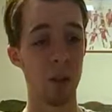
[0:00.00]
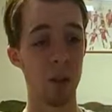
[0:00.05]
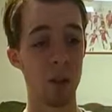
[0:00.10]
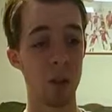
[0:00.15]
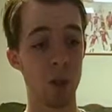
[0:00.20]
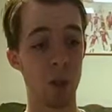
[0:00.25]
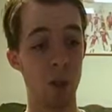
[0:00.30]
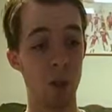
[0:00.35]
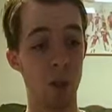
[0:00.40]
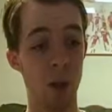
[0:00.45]

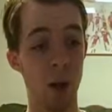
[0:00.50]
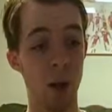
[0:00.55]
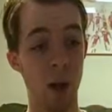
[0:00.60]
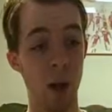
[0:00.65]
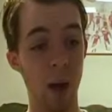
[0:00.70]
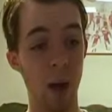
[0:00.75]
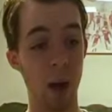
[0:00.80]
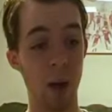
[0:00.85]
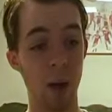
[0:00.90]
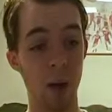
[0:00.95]
So
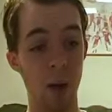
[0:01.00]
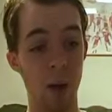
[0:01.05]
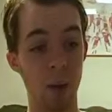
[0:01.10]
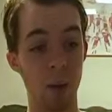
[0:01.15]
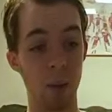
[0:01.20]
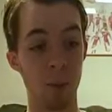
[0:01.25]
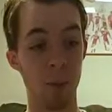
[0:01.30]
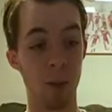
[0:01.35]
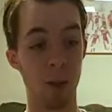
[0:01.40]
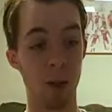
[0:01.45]
I
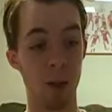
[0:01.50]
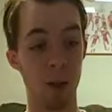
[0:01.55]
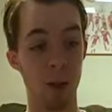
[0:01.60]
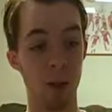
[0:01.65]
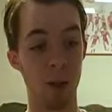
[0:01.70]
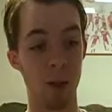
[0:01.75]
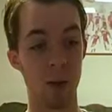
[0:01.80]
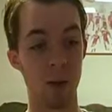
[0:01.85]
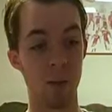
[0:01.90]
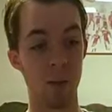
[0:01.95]
came up with the
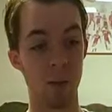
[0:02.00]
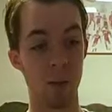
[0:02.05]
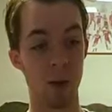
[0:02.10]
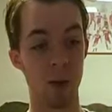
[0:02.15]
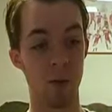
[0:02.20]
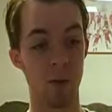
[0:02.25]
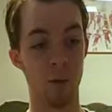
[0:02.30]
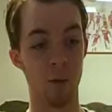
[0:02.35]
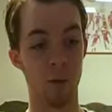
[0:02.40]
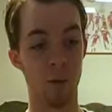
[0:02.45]
idea
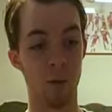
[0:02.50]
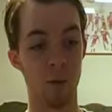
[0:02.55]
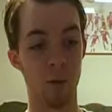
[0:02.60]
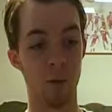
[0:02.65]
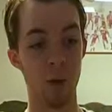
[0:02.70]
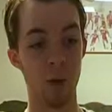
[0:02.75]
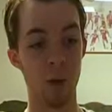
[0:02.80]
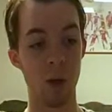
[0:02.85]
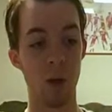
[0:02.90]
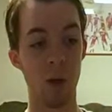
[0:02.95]
of
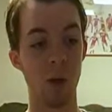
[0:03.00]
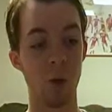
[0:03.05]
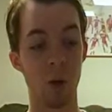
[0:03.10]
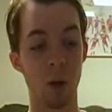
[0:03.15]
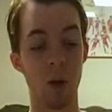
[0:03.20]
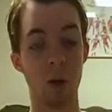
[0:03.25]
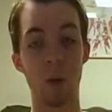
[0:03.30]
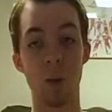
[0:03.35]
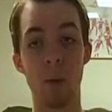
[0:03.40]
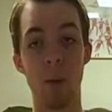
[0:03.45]

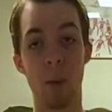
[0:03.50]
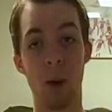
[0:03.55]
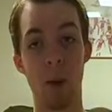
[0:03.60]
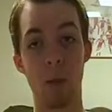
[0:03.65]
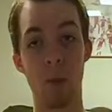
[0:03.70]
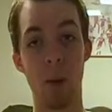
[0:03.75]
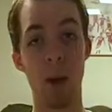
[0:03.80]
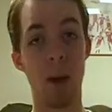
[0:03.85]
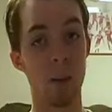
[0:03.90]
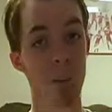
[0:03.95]
what
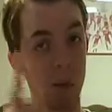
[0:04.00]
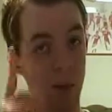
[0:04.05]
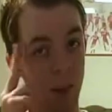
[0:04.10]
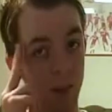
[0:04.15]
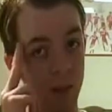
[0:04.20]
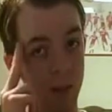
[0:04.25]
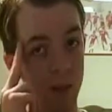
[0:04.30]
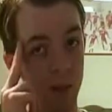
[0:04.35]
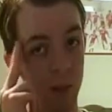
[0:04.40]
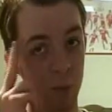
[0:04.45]
my
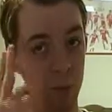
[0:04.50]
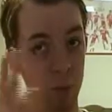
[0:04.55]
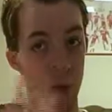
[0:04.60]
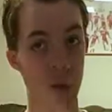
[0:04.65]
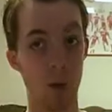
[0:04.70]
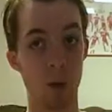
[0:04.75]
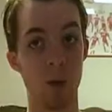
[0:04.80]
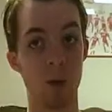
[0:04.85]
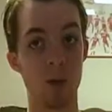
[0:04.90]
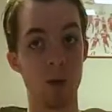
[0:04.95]
mind said would
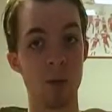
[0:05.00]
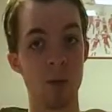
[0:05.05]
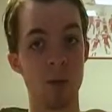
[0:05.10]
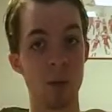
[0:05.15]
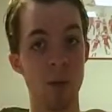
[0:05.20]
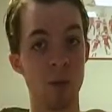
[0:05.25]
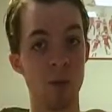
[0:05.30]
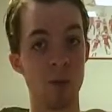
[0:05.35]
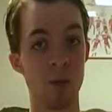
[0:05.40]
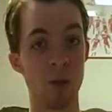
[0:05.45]
be the Christmas
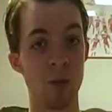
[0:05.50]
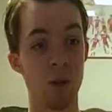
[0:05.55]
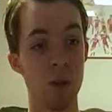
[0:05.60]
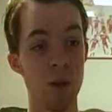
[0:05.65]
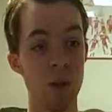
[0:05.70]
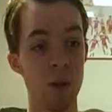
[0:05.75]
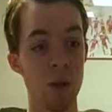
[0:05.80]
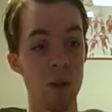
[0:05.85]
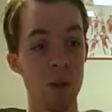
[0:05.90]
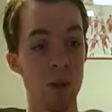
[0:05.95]
special,
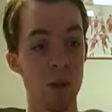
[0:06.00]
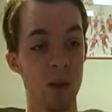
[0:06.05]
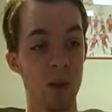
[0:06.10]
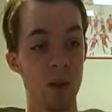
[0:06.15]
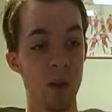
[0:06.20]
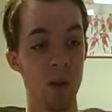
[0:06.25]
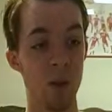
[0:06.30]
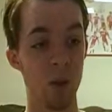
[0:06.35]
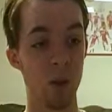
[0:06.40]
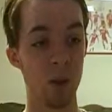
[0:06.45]

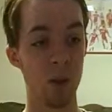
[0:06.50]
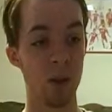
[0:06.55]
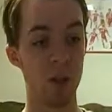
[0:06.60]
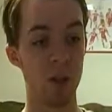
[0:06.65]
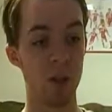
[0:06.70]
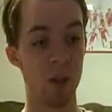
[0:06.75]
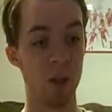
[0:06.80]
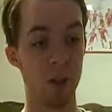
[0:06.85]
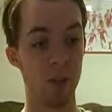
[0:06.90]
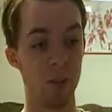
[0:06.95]
in
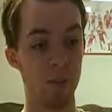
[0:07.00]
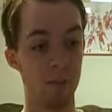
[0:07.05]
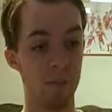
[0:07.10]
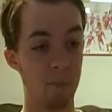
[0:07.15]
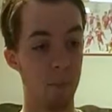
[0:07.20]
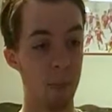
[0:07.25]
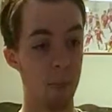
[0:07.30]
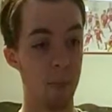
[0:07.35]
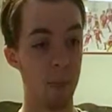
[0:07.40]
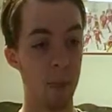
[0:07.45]
which
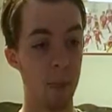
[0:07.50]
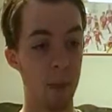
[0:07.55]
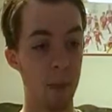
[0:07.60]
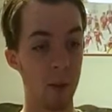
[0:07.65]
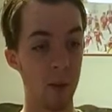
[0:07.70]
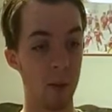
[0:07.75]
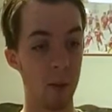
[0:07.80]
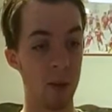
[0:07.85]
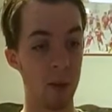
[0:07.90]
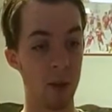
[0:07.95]

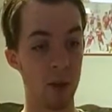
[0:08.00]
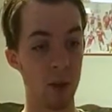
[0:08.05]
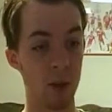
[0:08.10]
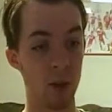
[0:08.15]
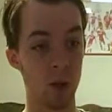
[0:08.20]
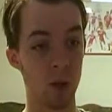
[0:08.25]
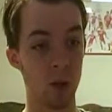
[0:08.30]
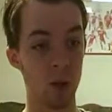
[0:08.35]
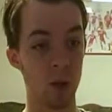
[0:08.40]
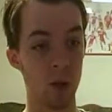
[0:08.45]
the
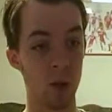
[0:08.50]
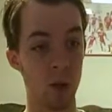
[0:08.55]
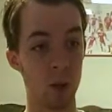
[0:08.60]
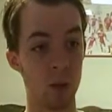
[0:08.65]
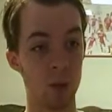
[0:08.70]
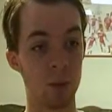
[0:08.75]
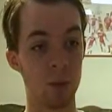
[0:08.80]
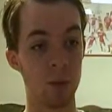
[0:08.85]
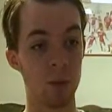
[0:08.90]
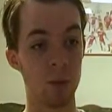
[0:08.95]

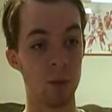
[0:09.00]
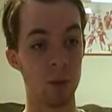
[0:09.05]
Doctor